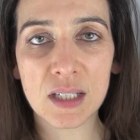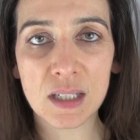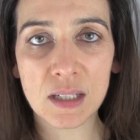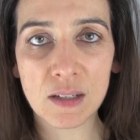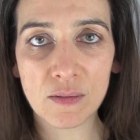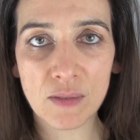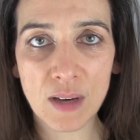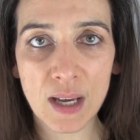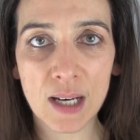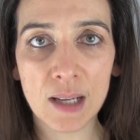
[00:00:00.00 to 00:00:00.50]
to
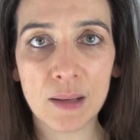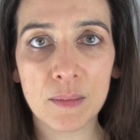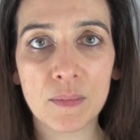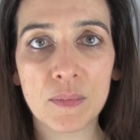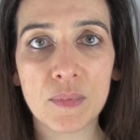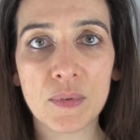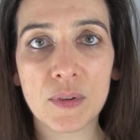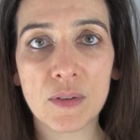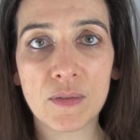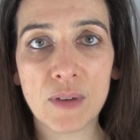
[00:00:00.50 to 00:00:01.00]
develop
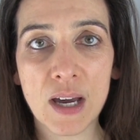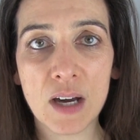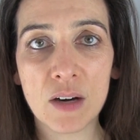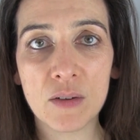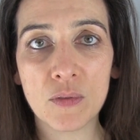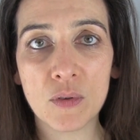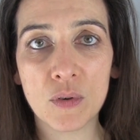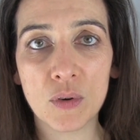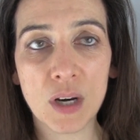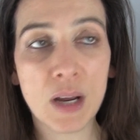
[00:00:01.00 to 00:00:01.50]
the
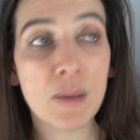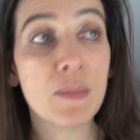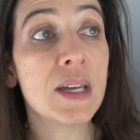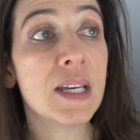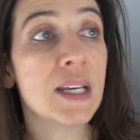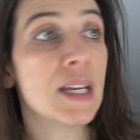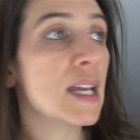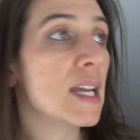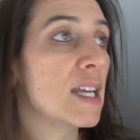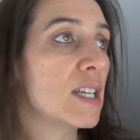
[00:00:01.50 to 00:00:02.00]
valve horn. I
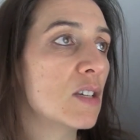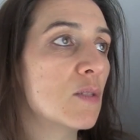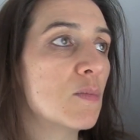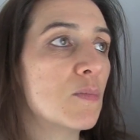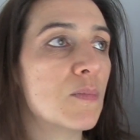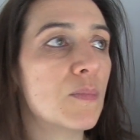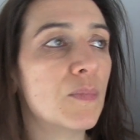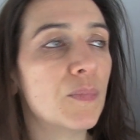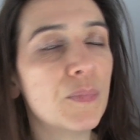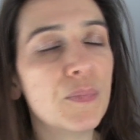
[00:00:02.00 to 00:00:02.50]
mean, it had
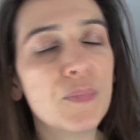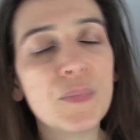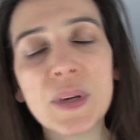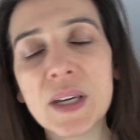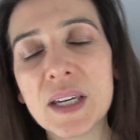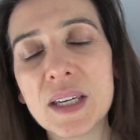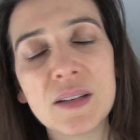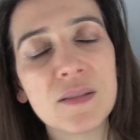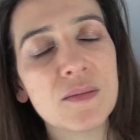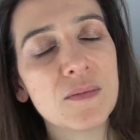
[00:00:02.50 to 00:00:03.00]

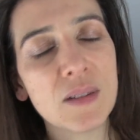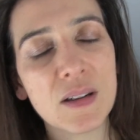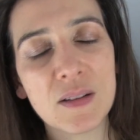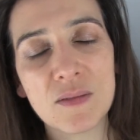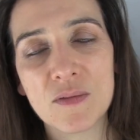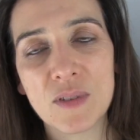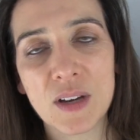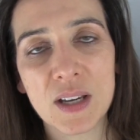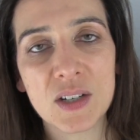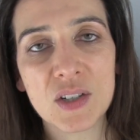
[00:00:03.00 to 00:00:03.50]
been
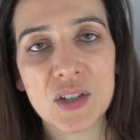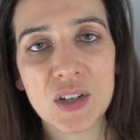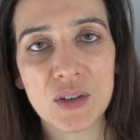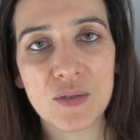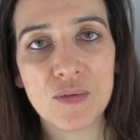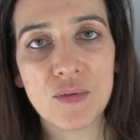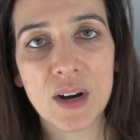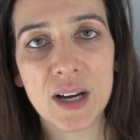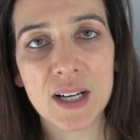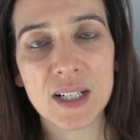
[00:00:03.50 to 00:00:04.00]

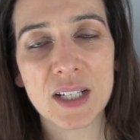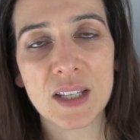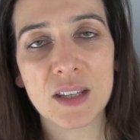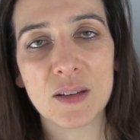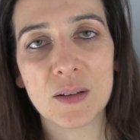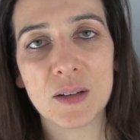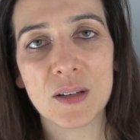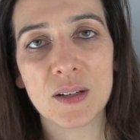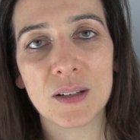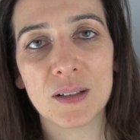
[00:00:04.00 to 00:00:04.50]
invented right at
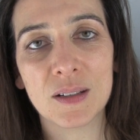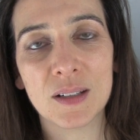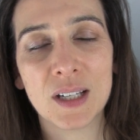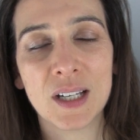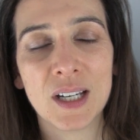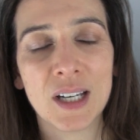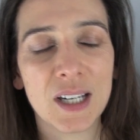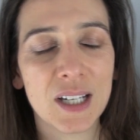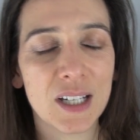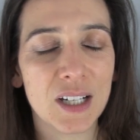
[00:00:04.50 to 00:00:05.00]
the
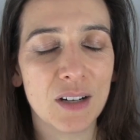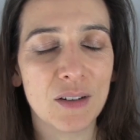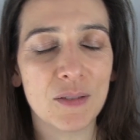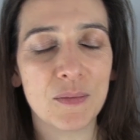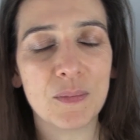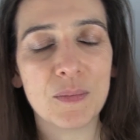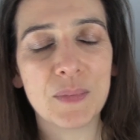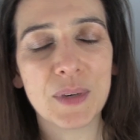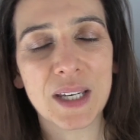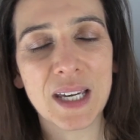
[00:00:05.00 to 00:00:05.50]

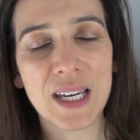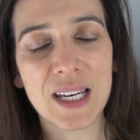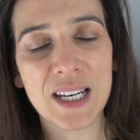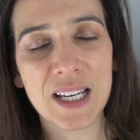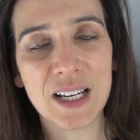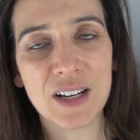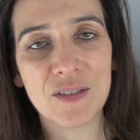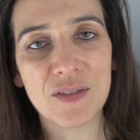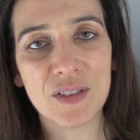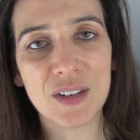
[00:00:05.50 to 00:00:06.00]

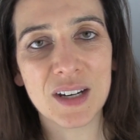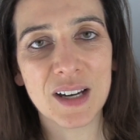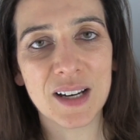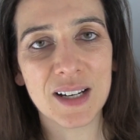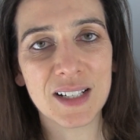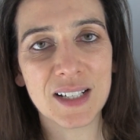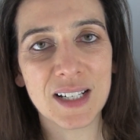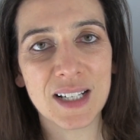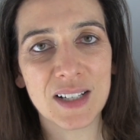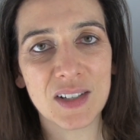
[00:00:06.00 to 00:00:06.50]
beginning of the
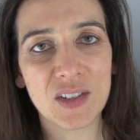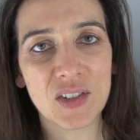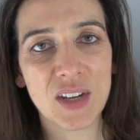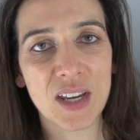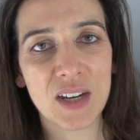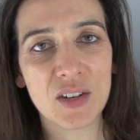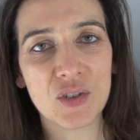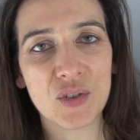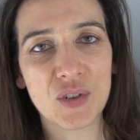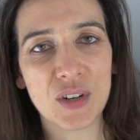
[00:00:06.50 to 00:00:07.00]
19th
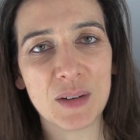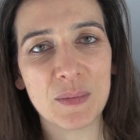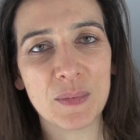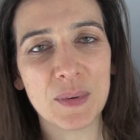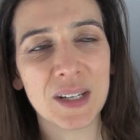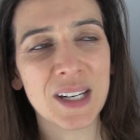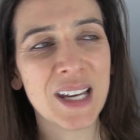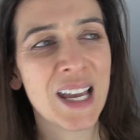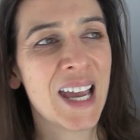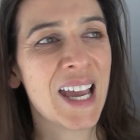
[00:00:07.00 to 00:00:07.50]
century,
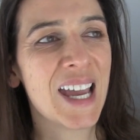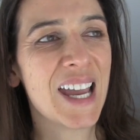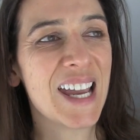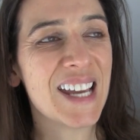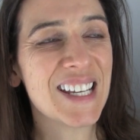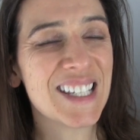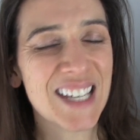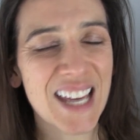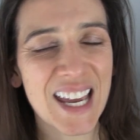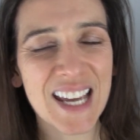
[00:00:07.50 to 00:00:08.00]
but
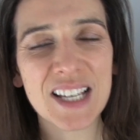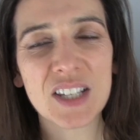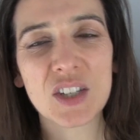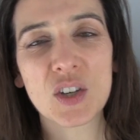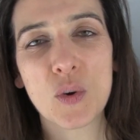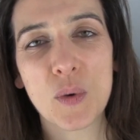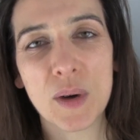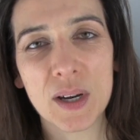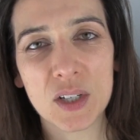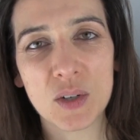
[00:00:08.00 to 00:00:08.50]
it takes
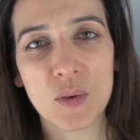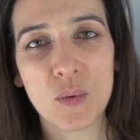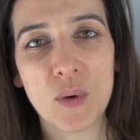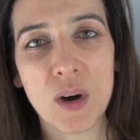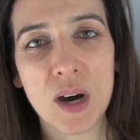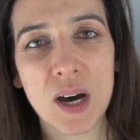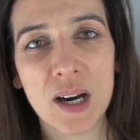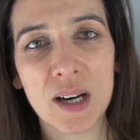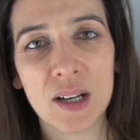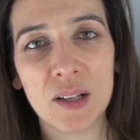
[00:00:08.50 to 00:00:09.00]
quite a
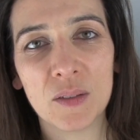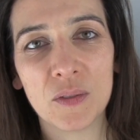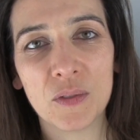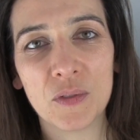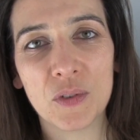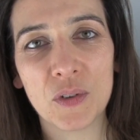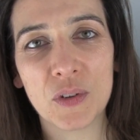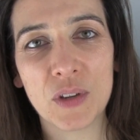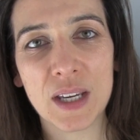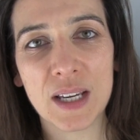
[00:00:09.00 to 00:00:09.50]
while
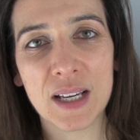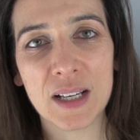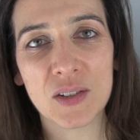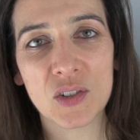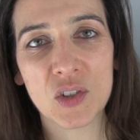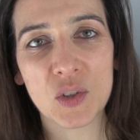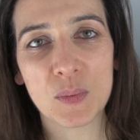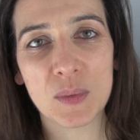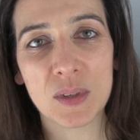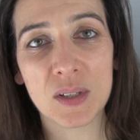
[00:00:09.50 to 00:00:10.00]
for the
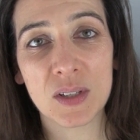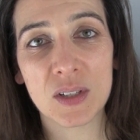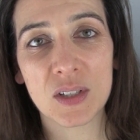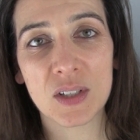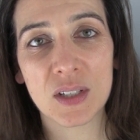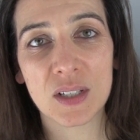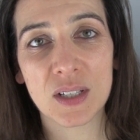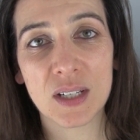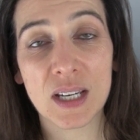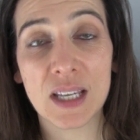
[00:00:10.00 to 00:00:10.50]

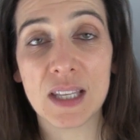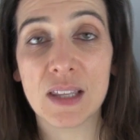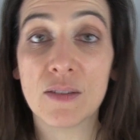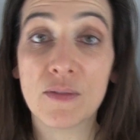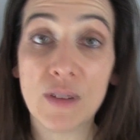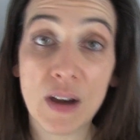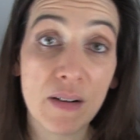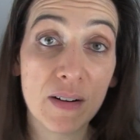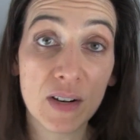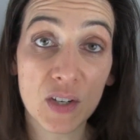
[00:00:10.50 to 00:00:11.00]
instrument in the
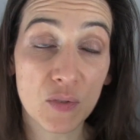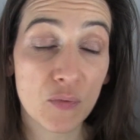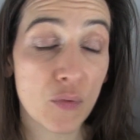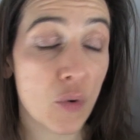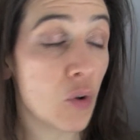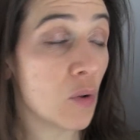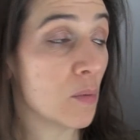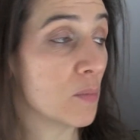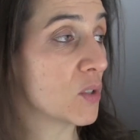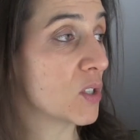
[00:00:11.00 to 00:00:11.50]
various
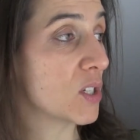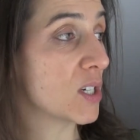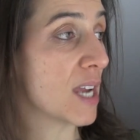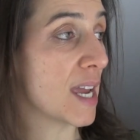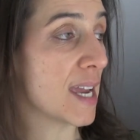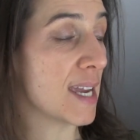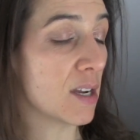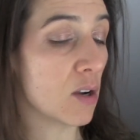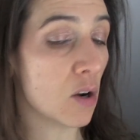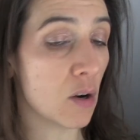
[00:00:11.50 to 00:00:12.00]
forms to
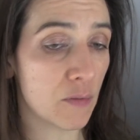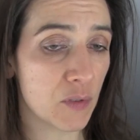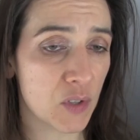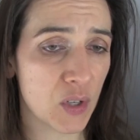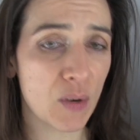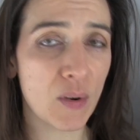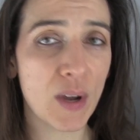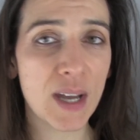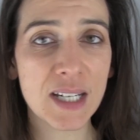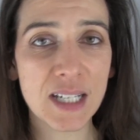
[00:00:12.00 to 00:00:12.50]
take off.
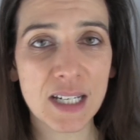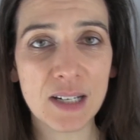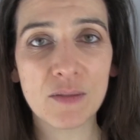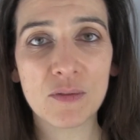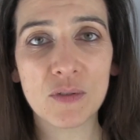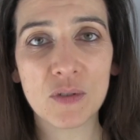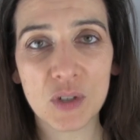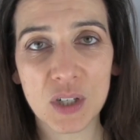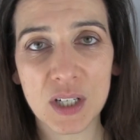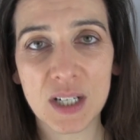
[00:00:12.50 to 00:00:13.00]
So
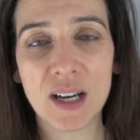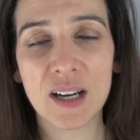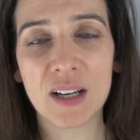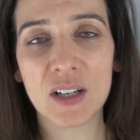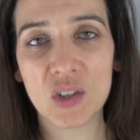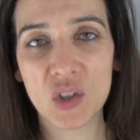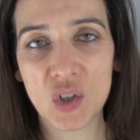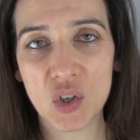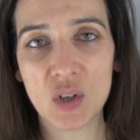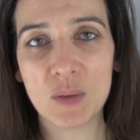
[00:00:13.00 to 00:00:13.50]
1849
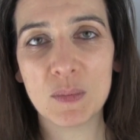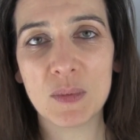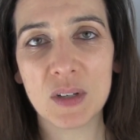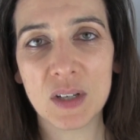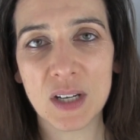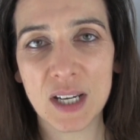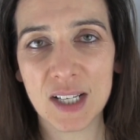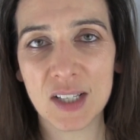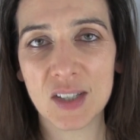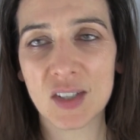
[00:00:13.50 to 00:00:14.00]
in
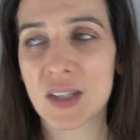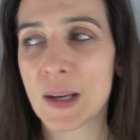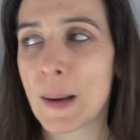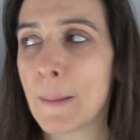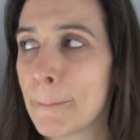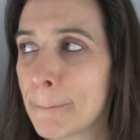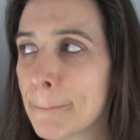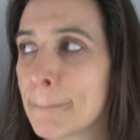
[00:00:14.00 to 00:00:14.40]
Schumann is